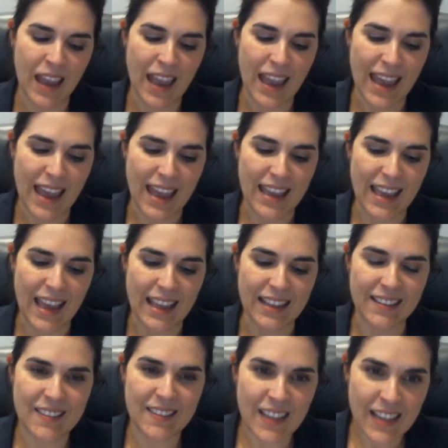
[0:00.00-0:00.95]

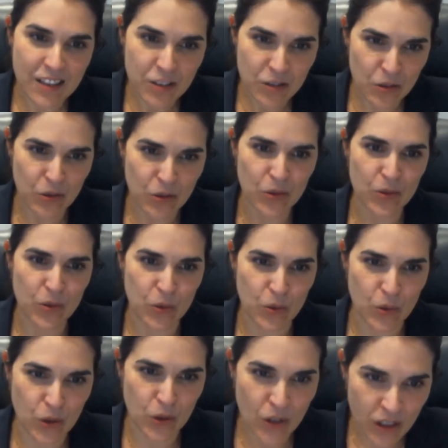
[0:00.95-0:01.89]
And thanks
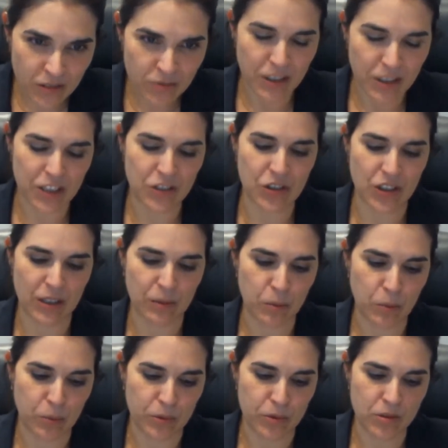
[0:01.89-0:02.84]
to your rich
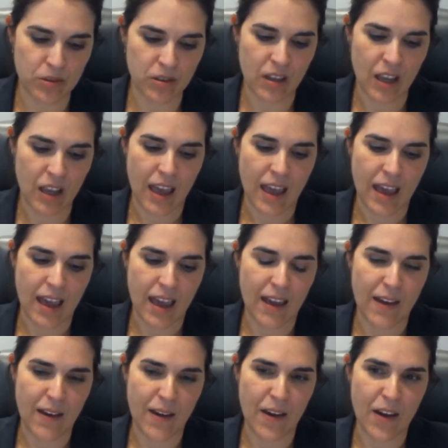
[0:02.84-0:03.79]
input,
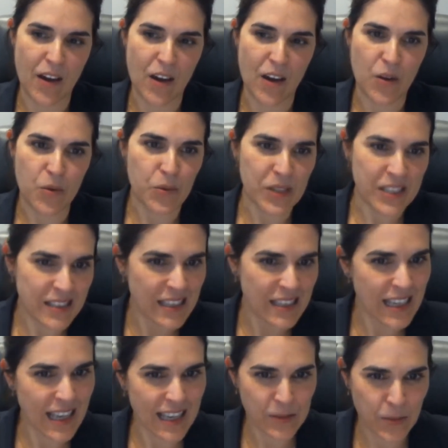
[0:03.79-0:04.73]
we
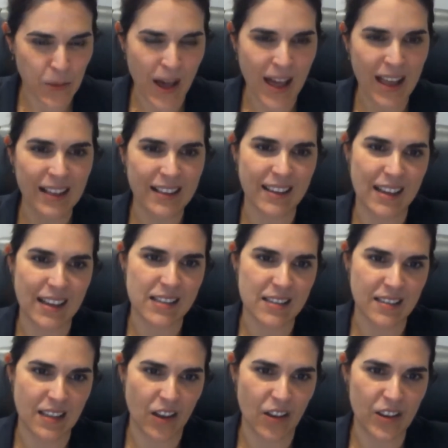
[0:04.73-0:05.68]
see as well
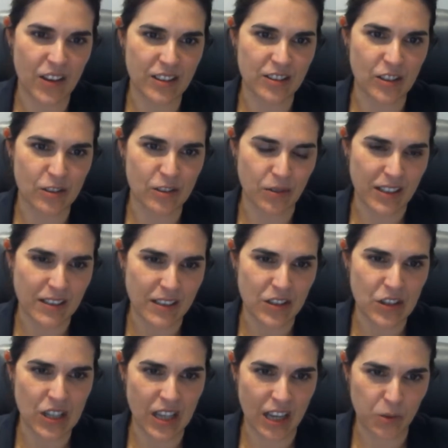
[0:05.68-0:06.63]
that the
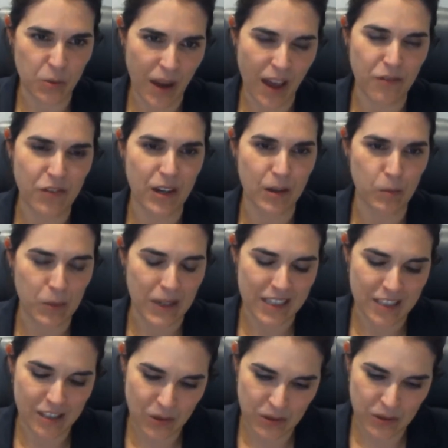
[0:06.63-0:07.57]
strategy, and we are very
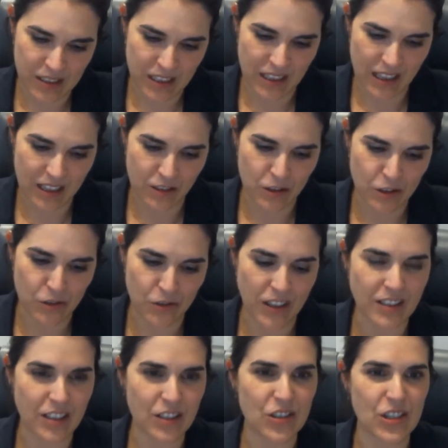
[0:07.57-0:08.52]
pleased to see that the
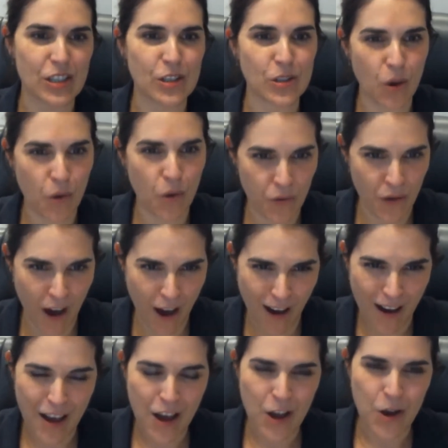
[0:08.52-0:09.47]
strategy so
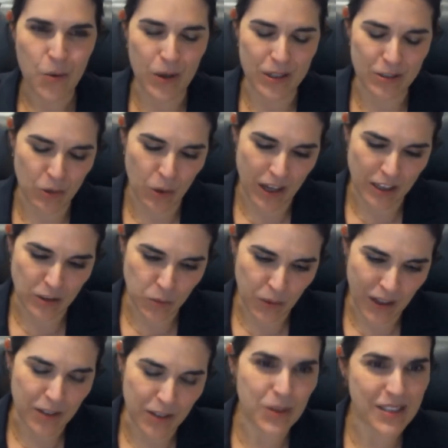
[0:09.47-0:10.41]
far was quite
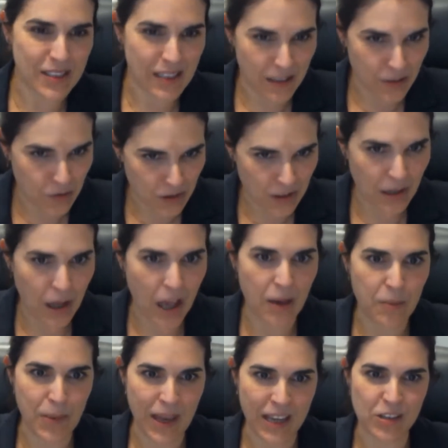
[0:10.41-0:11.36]
well received
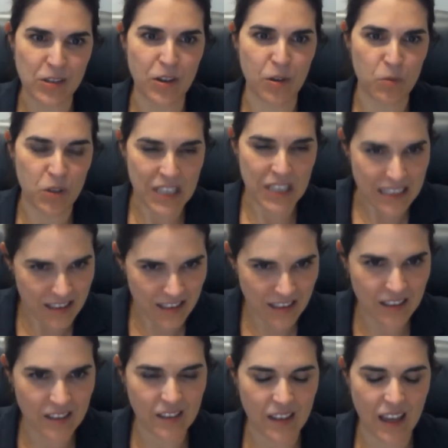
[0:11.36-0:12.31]
by the
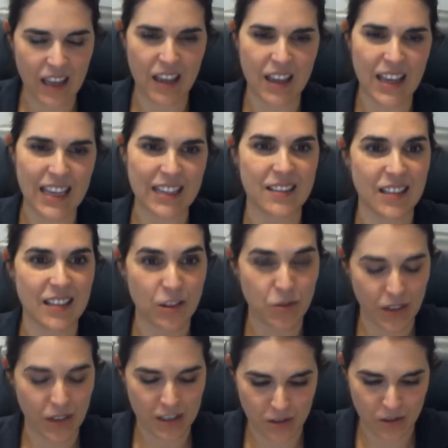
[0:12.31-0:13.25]
communities it is
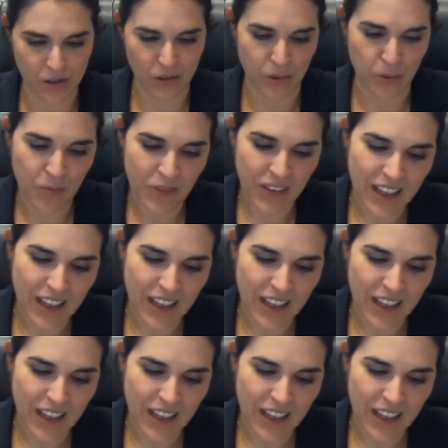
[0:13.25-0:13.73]
addressed to.